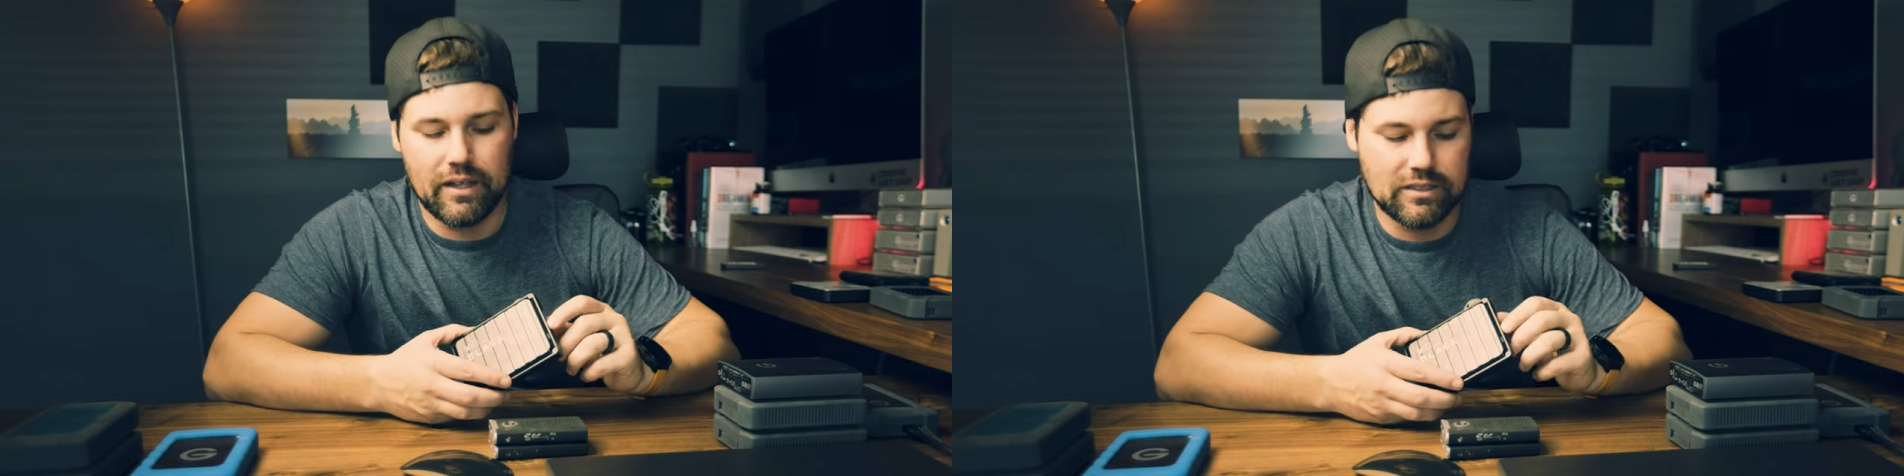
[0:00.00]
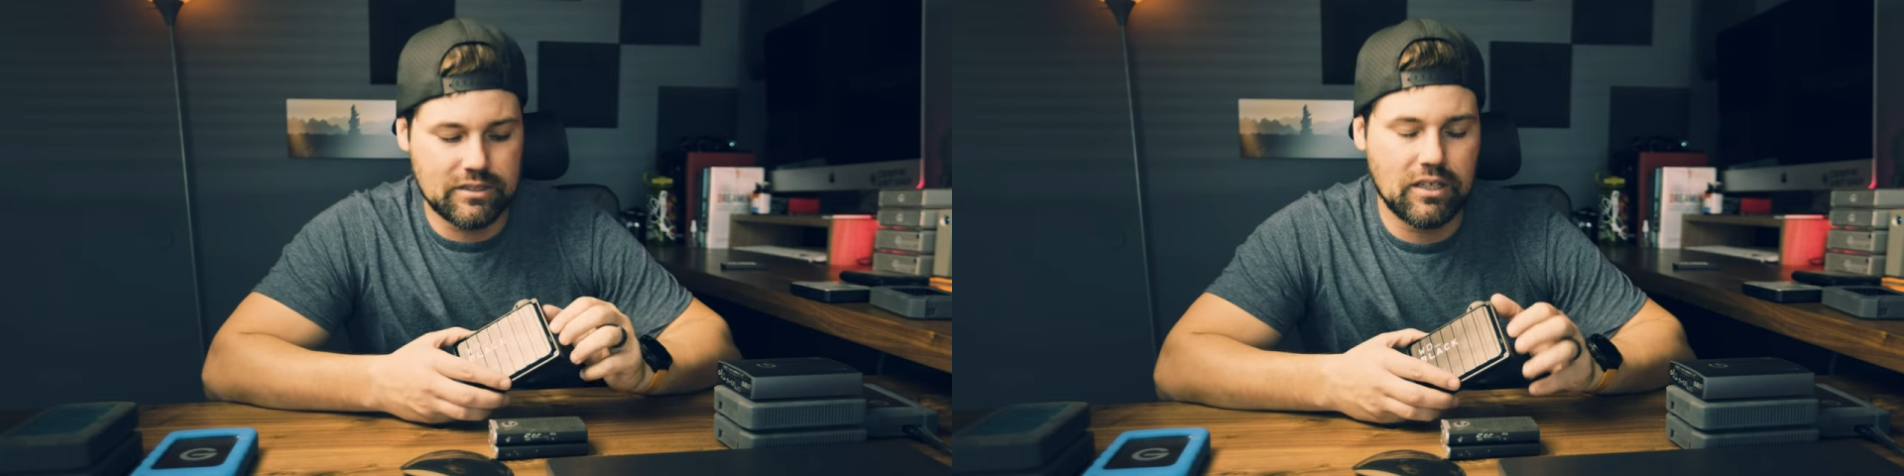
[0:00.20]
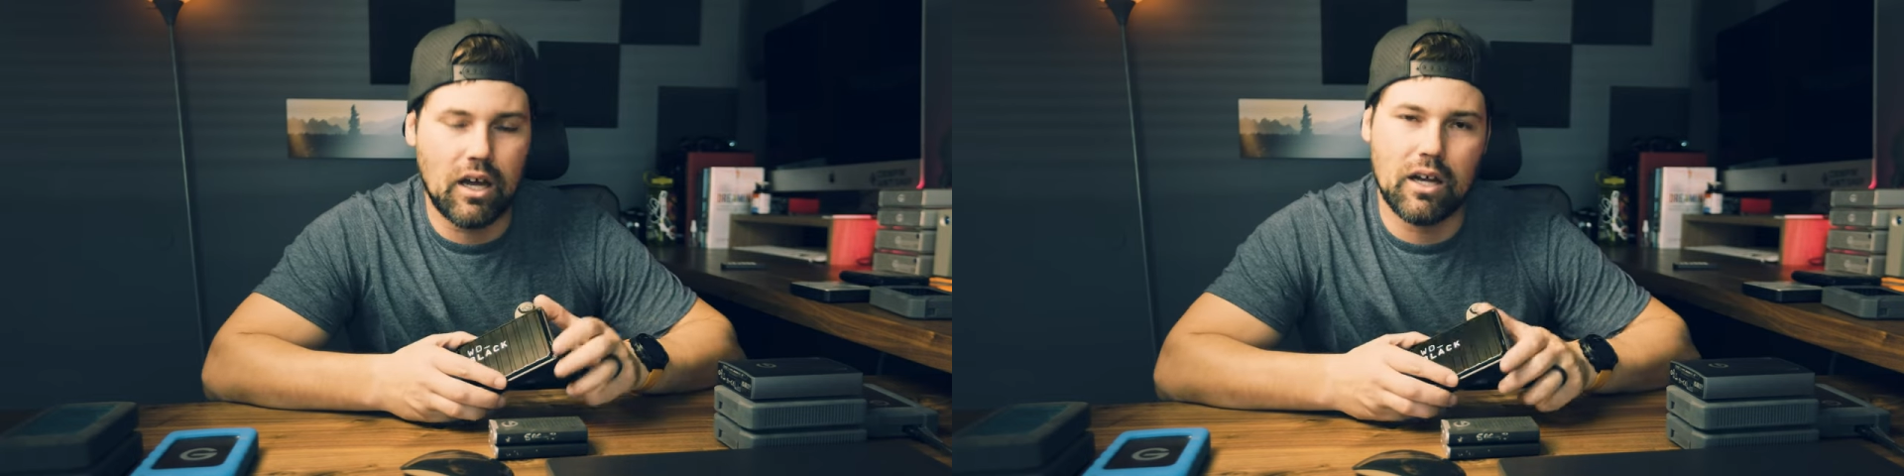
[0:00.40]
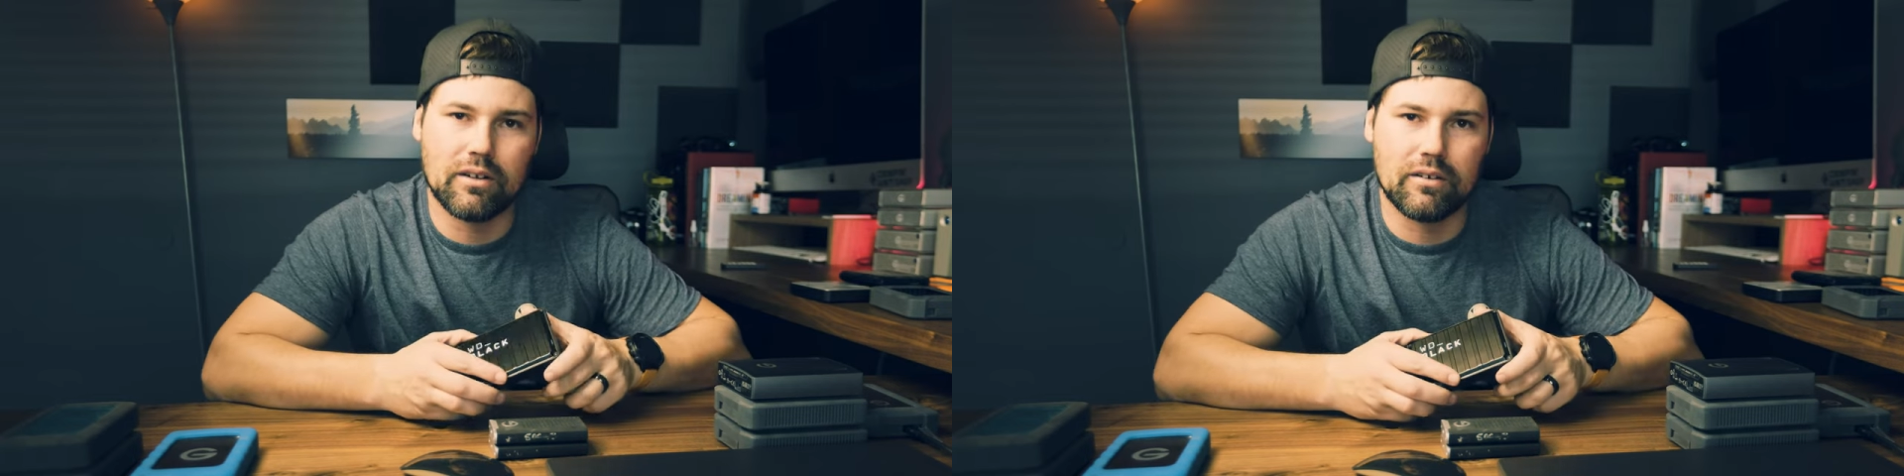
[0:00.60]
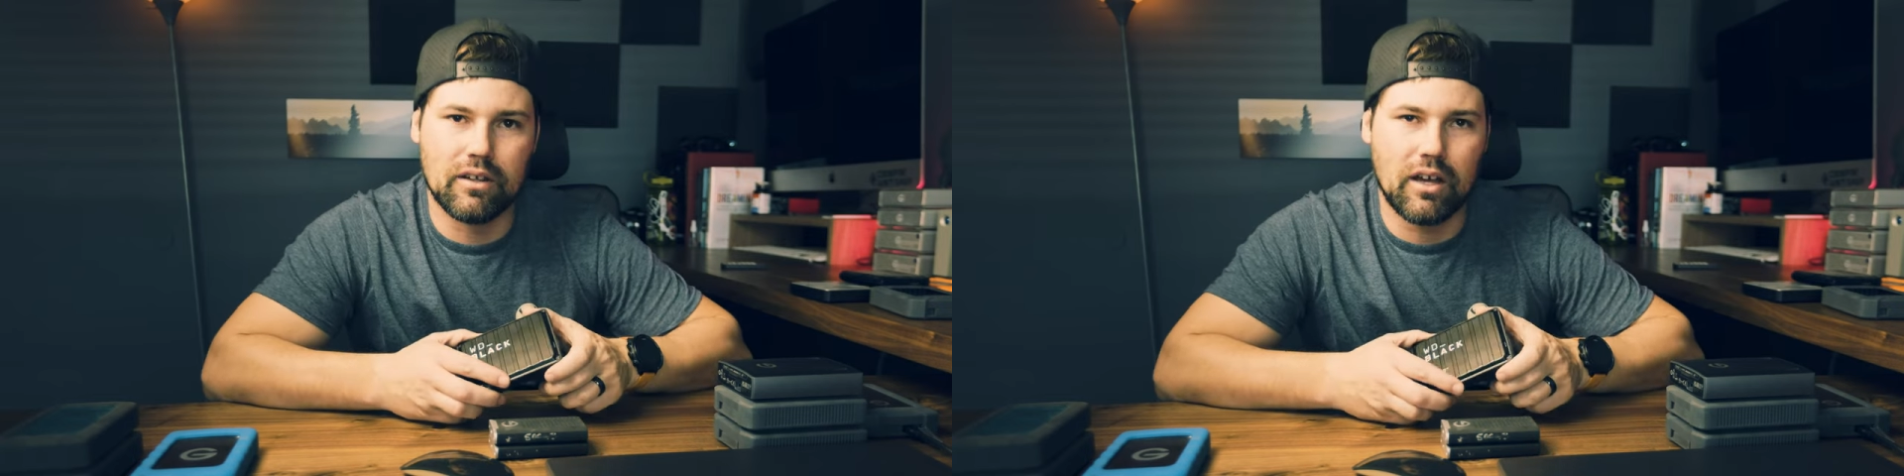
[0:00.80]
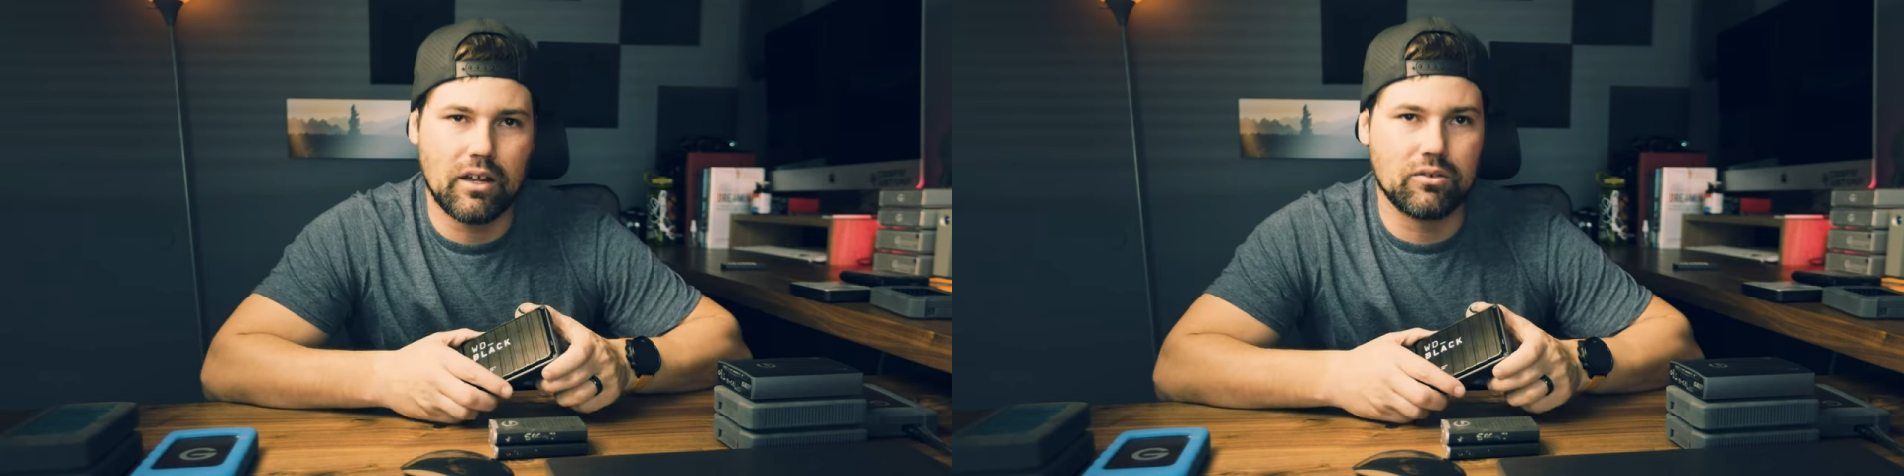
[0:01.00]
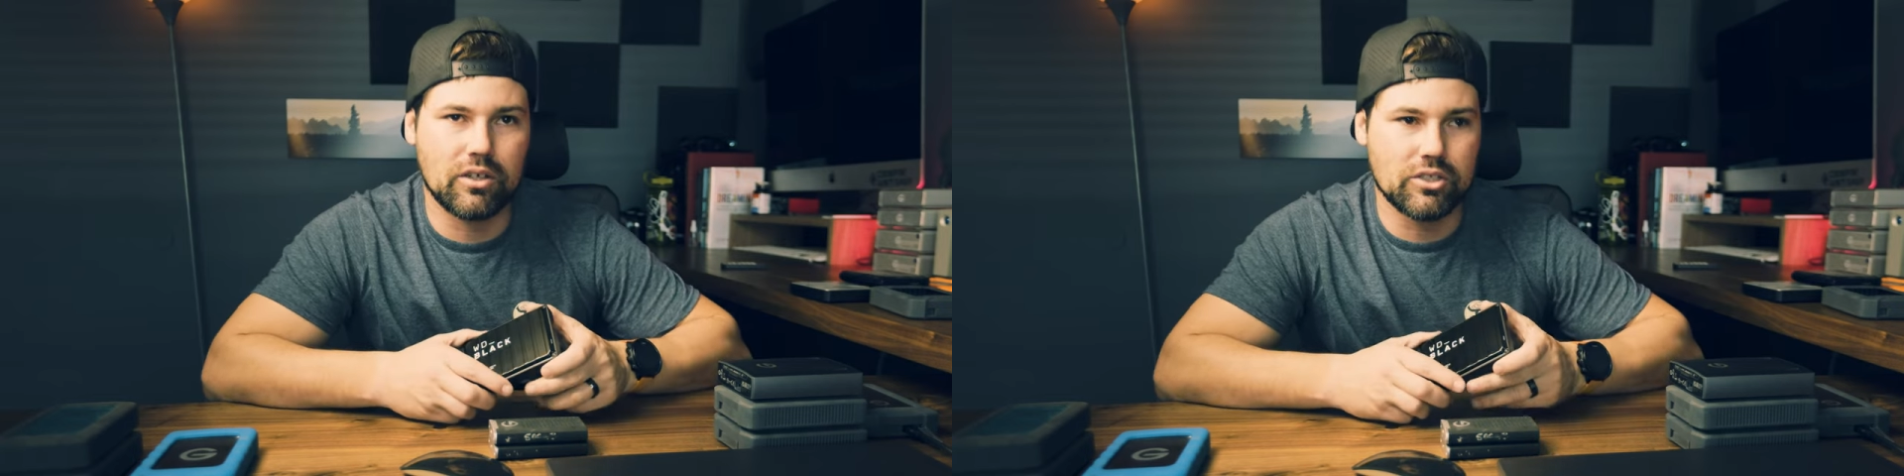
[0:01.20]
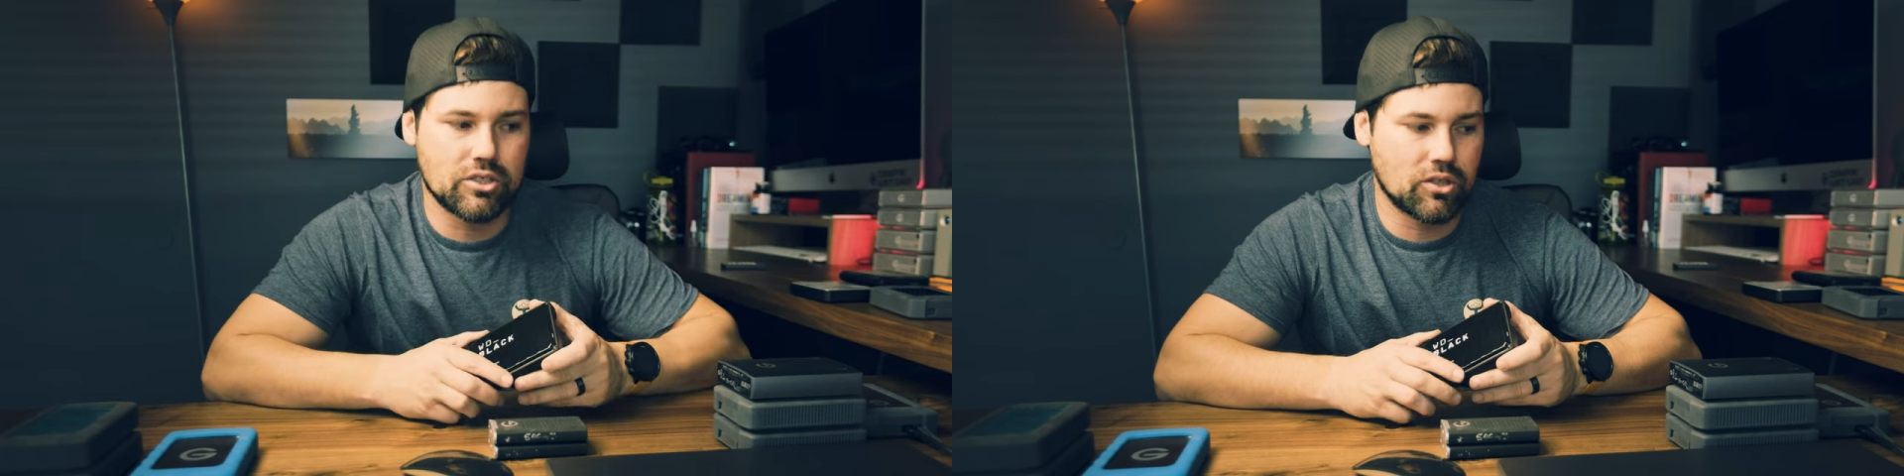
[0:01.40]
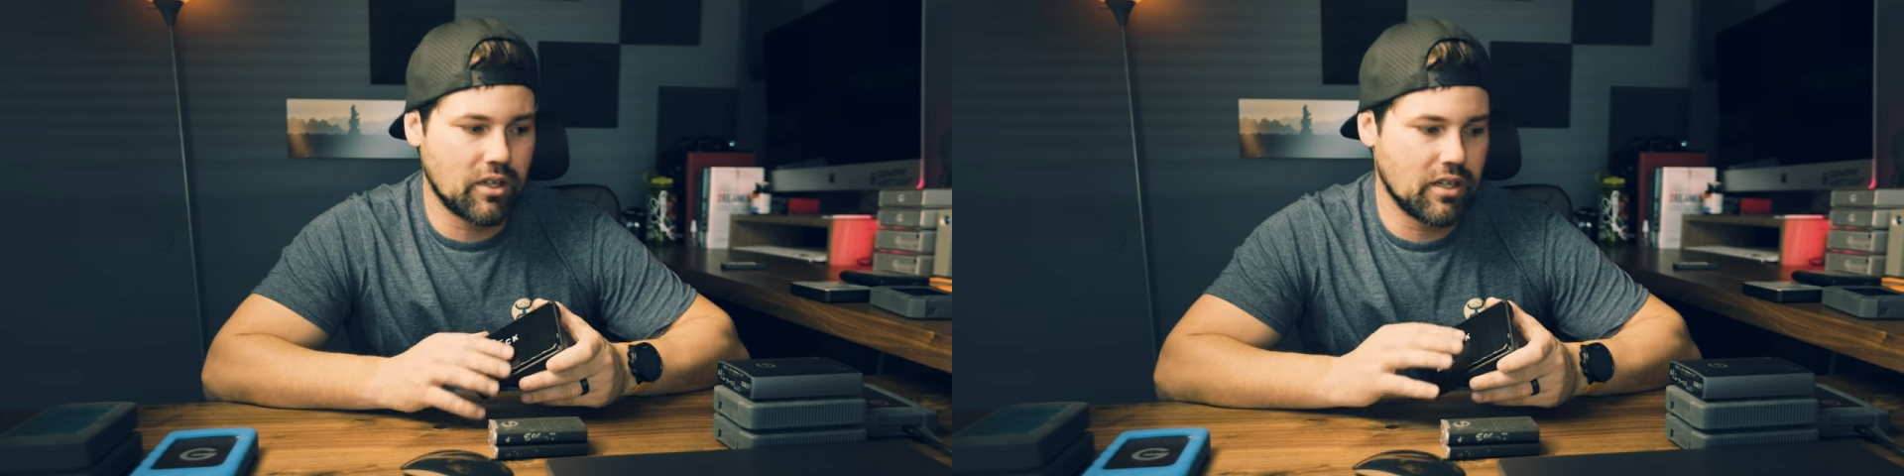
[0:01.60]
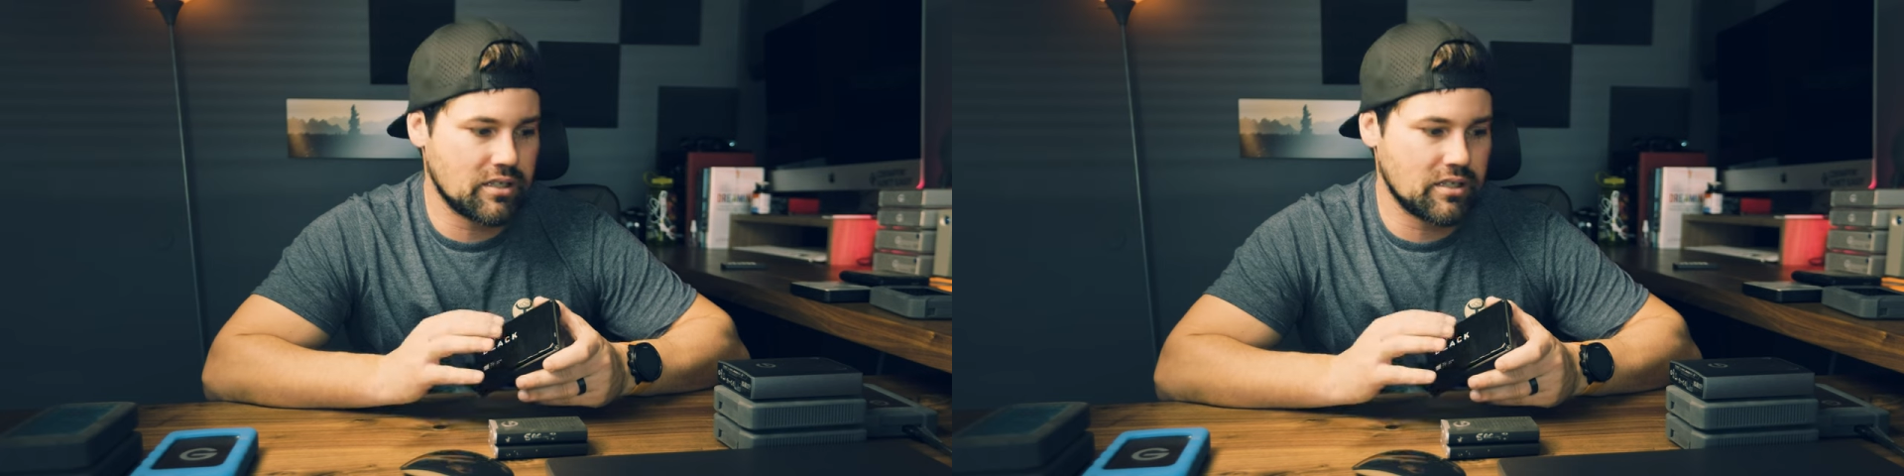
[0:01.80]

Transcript: it's not, I don't enjoy it.